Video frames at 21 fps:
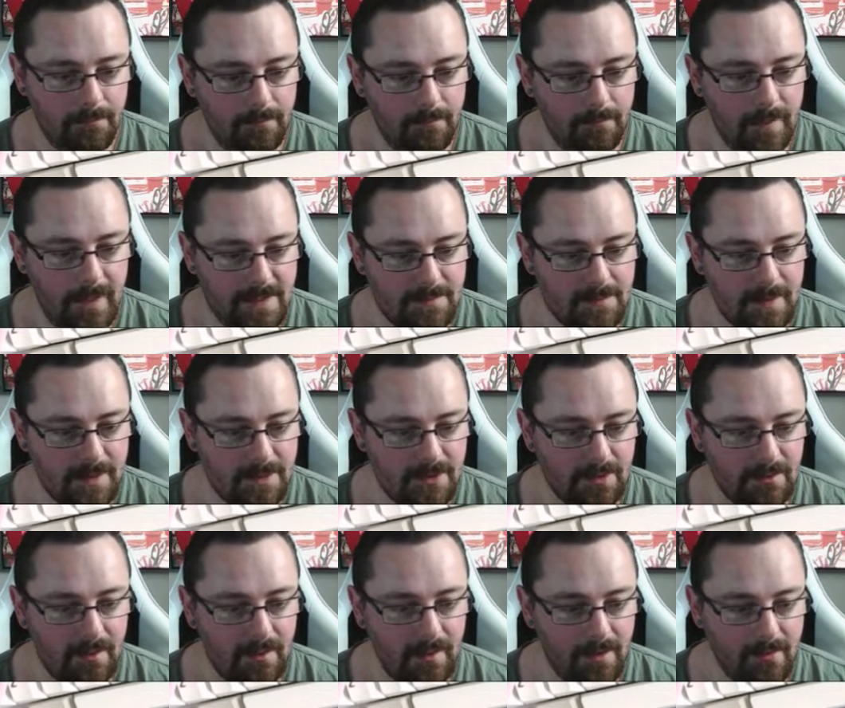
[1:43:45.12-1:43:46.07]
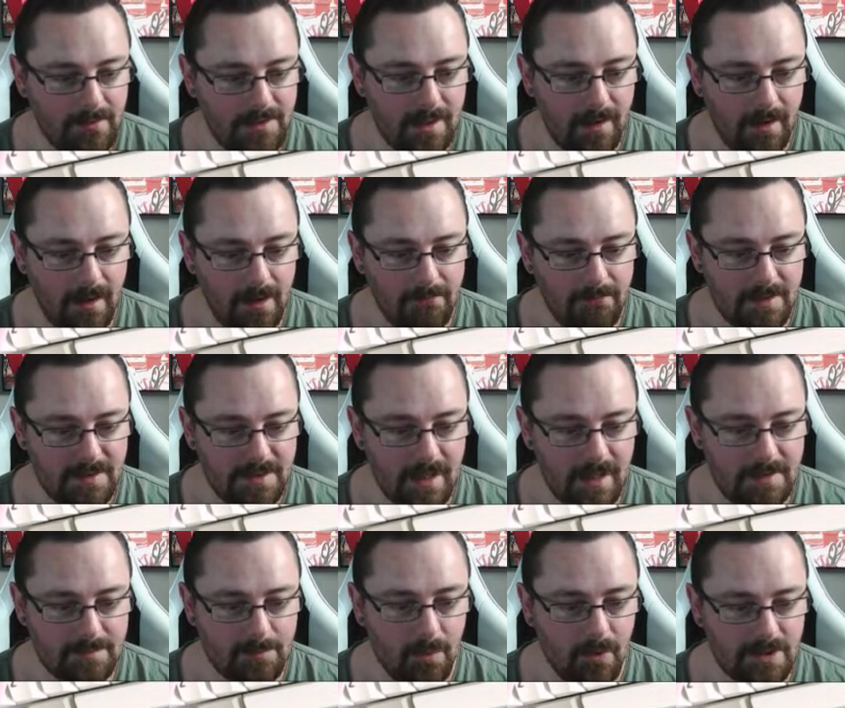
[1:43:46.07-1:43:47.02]
Yes, make sure that they're as high res
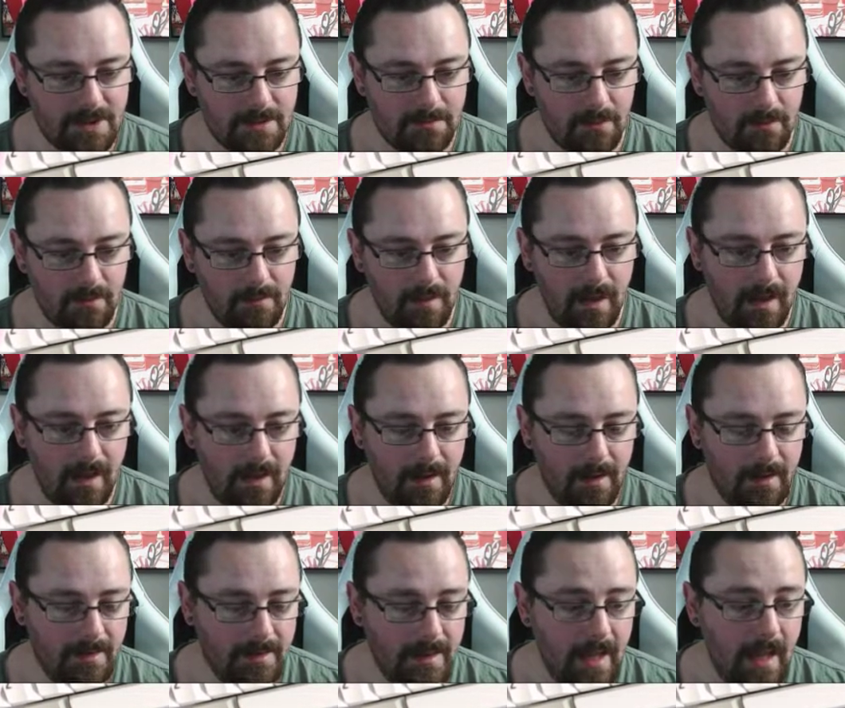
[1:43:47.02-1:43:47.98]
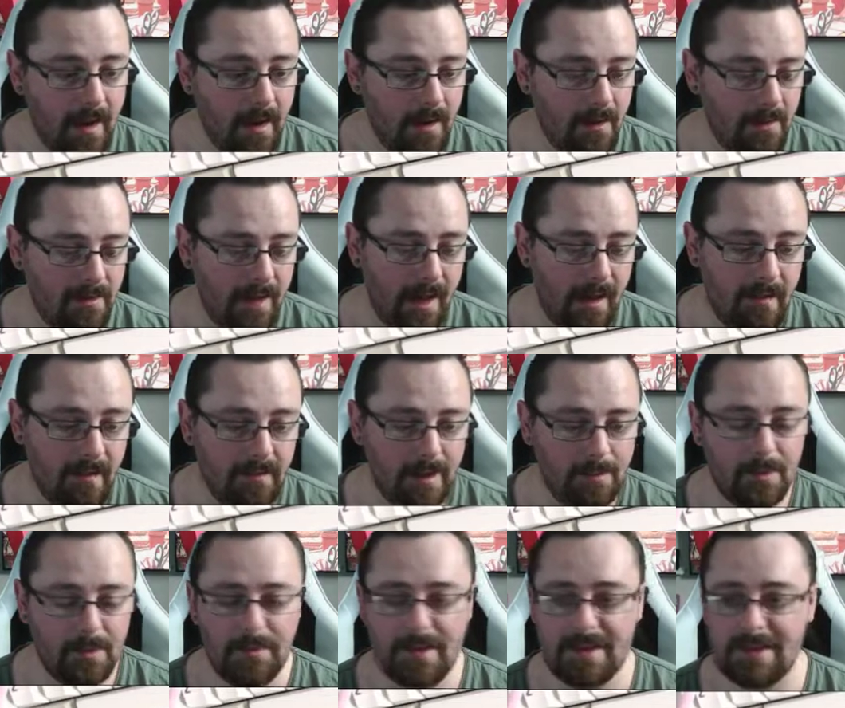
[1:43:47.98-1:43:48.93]
as possible. Yeah, okay, I'll get
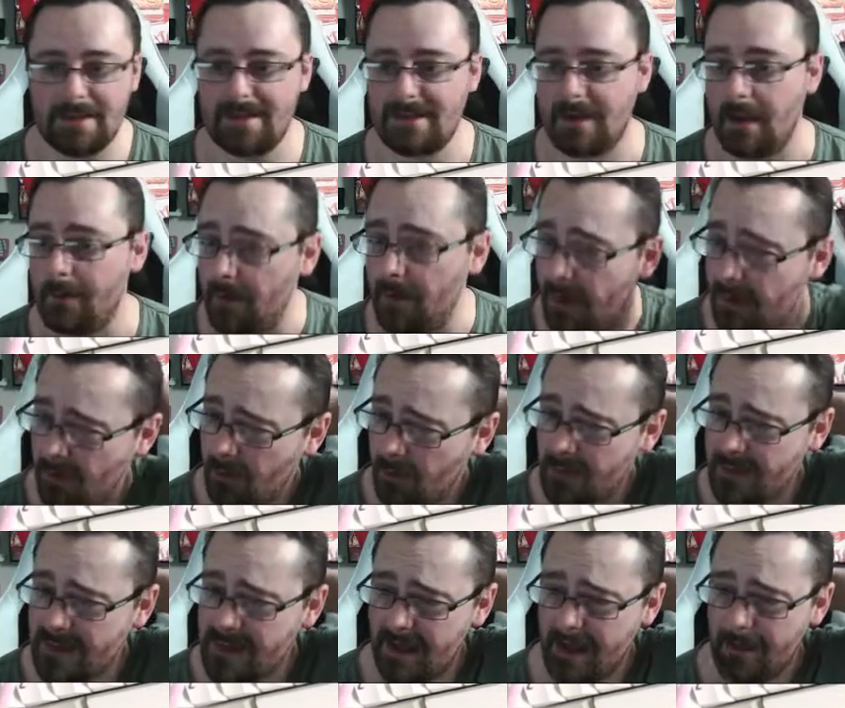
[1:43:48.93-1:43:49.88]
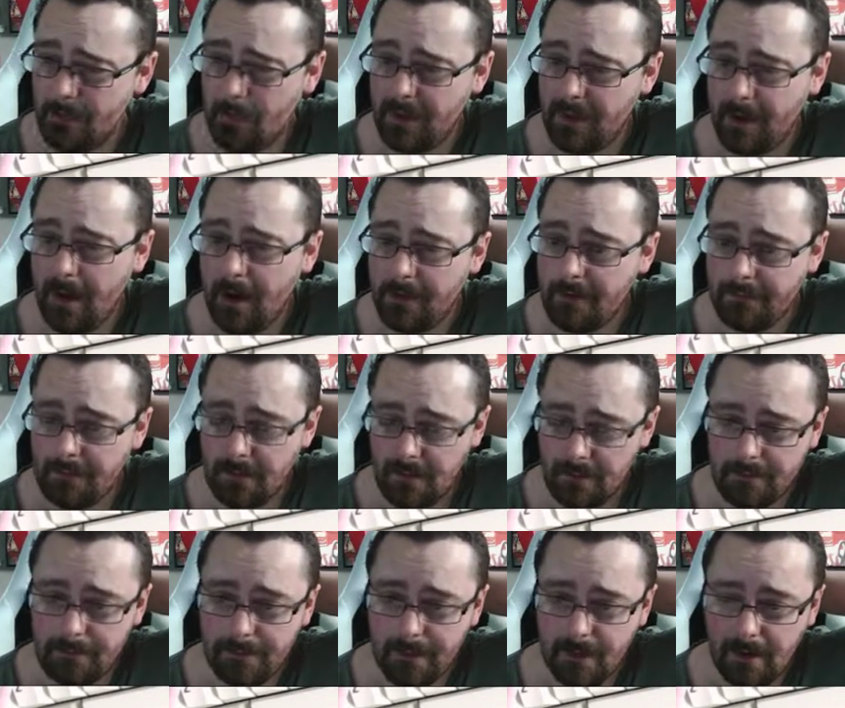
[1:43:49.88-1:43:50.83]
my missus' camera out. I normally take them with the iPhone,
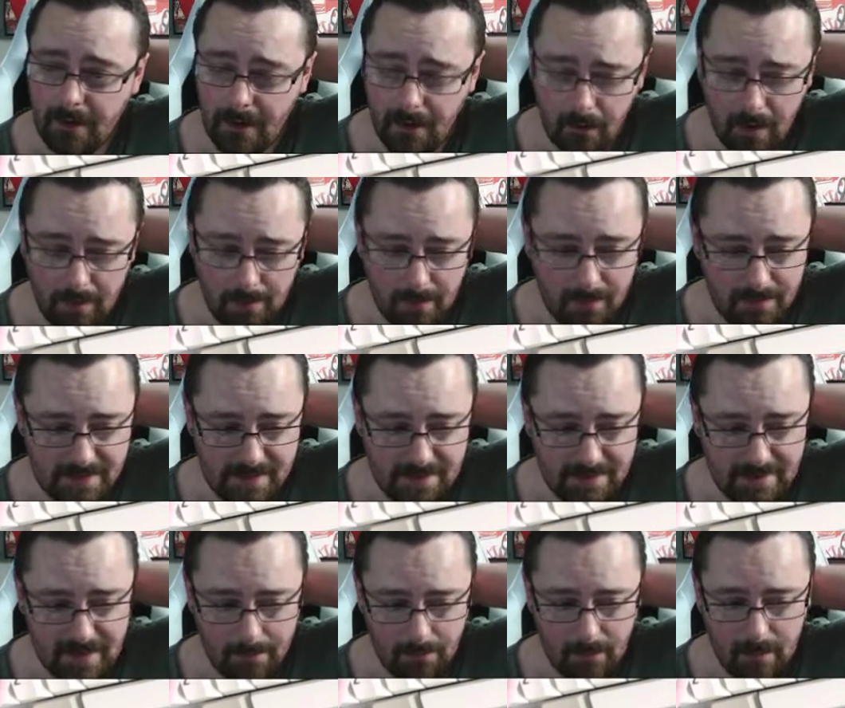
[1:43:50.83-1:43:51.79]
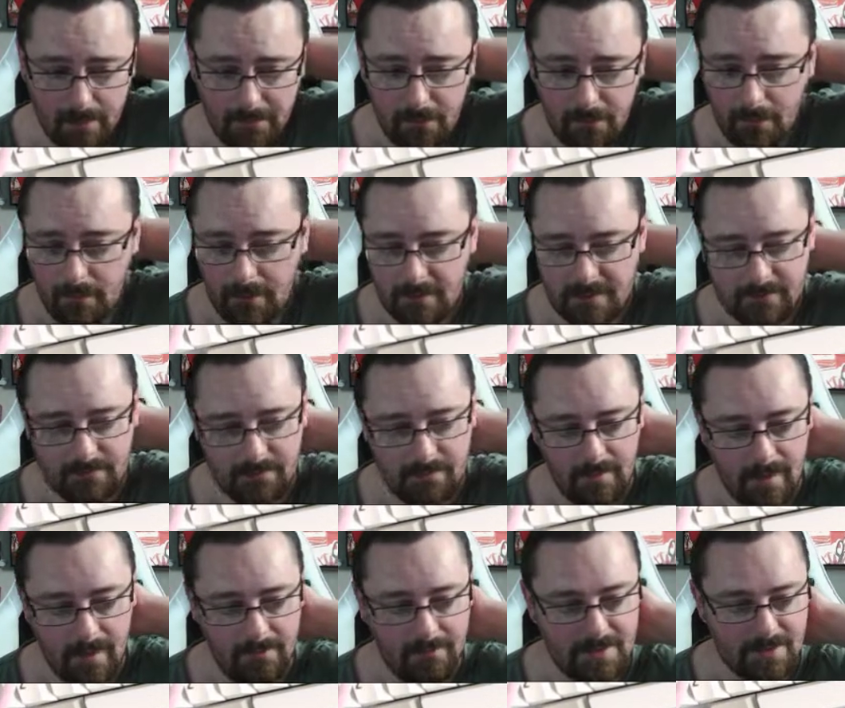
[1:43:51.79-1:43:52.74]
but I'll get my missus' camera out if you want some
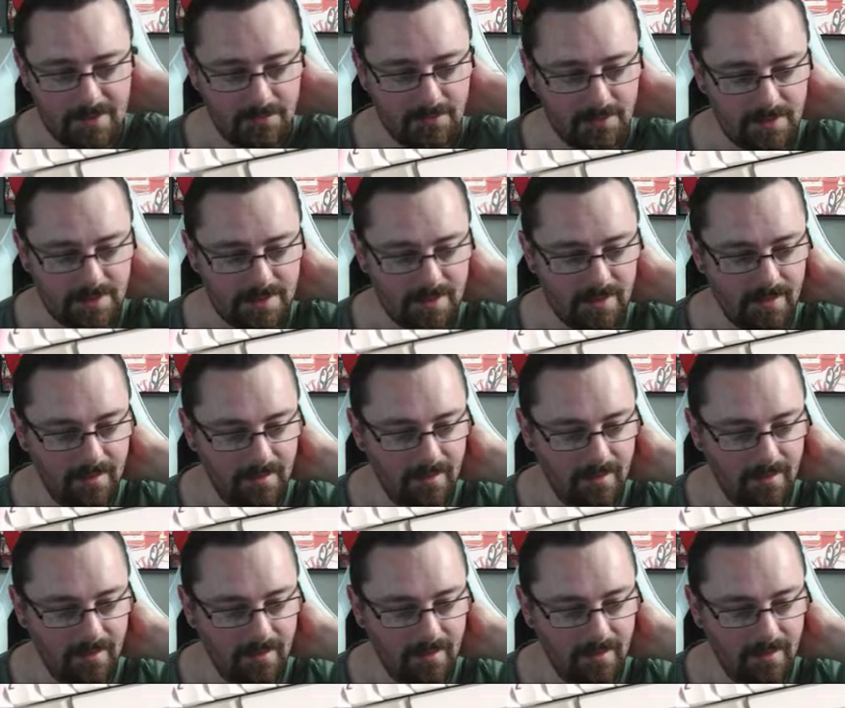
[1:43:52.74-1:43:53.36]
high res ones.